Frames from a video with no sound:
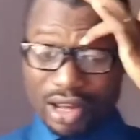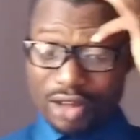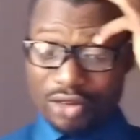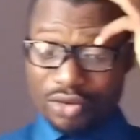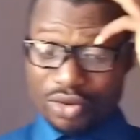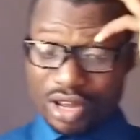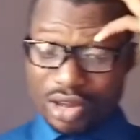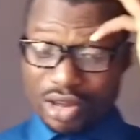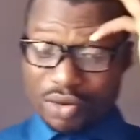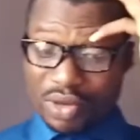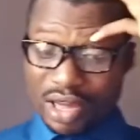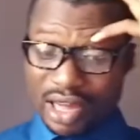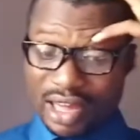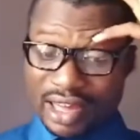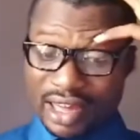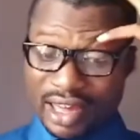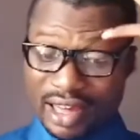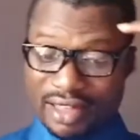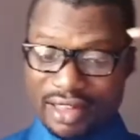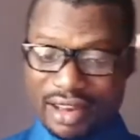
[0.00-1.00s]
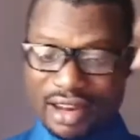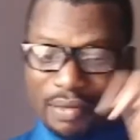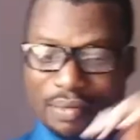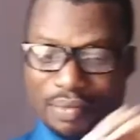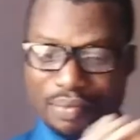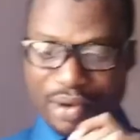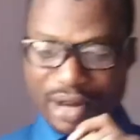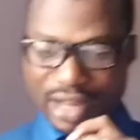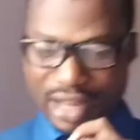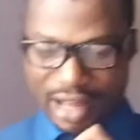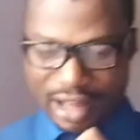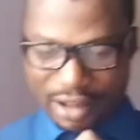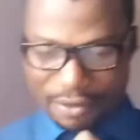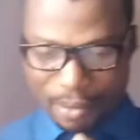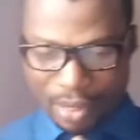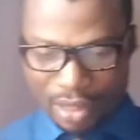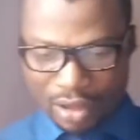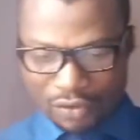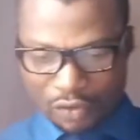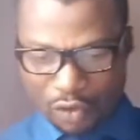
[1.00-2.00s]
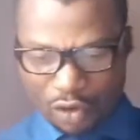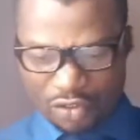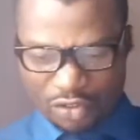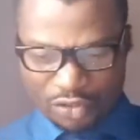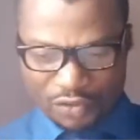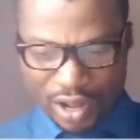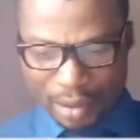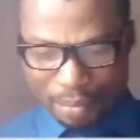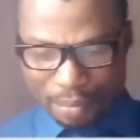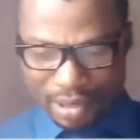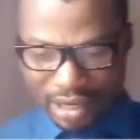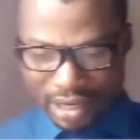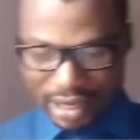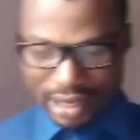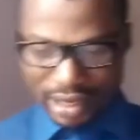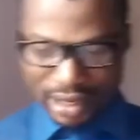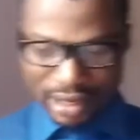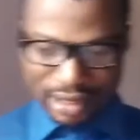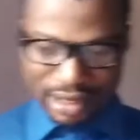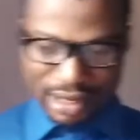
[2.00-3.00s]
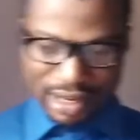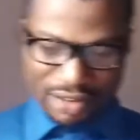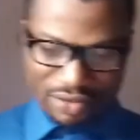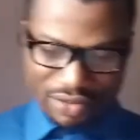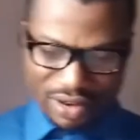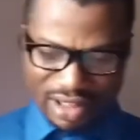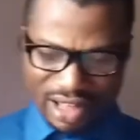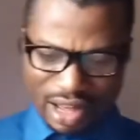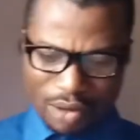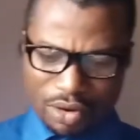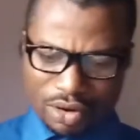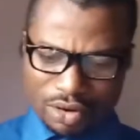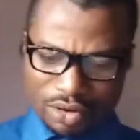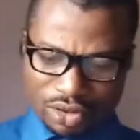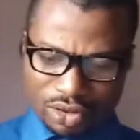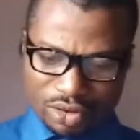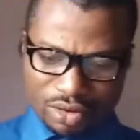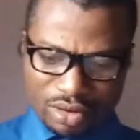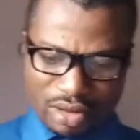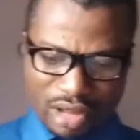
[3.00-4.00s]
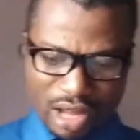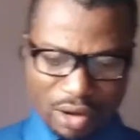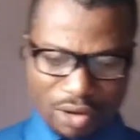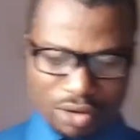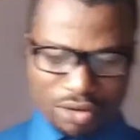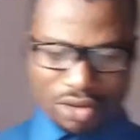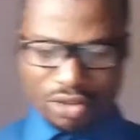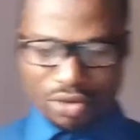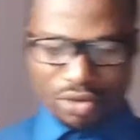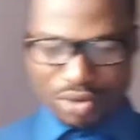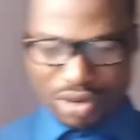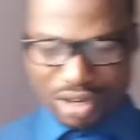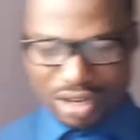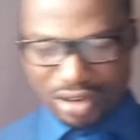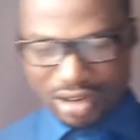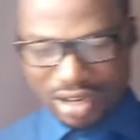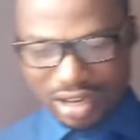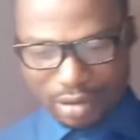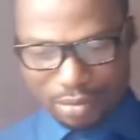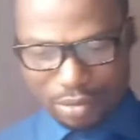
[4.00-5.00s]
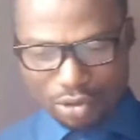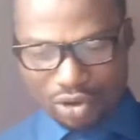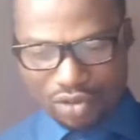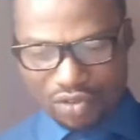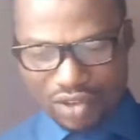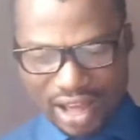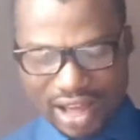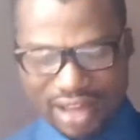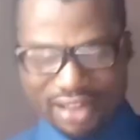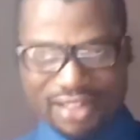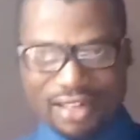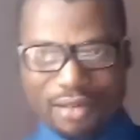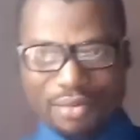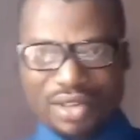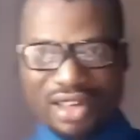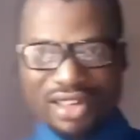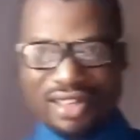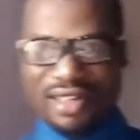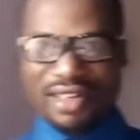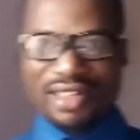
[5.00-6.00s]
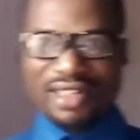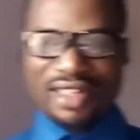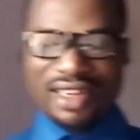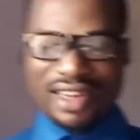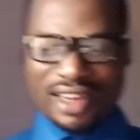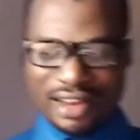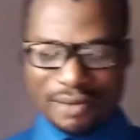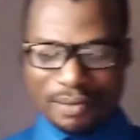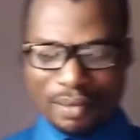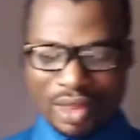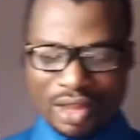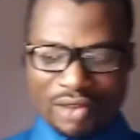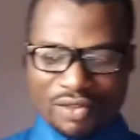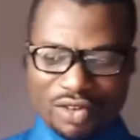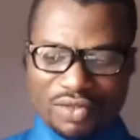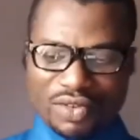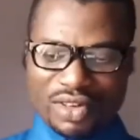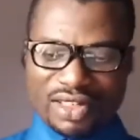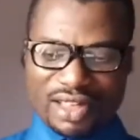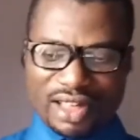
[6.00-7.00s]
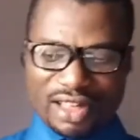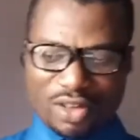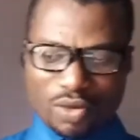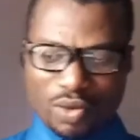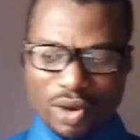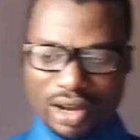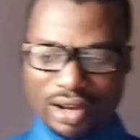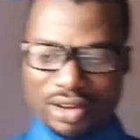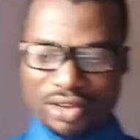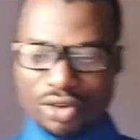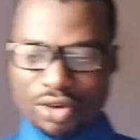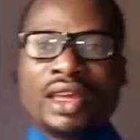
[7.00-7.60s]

Today we are engaging in prayer for family deliverance. I want us to read the book of Acts chapter 16 from verse 31.